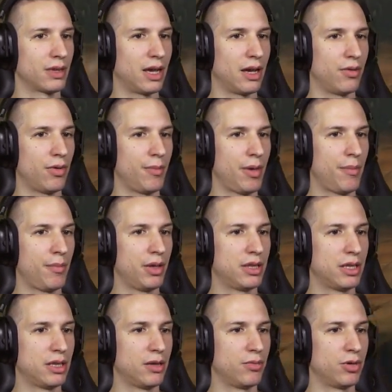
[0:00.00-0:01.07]
I remembered
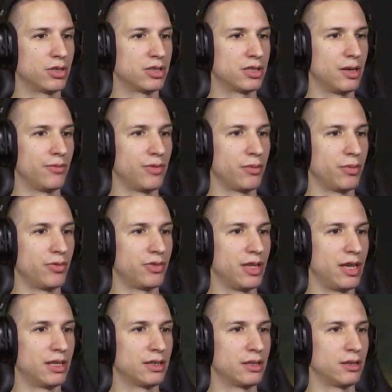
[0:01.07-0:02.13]
that there was something with
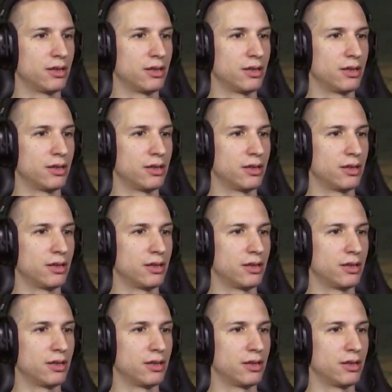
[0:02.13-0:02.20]
that.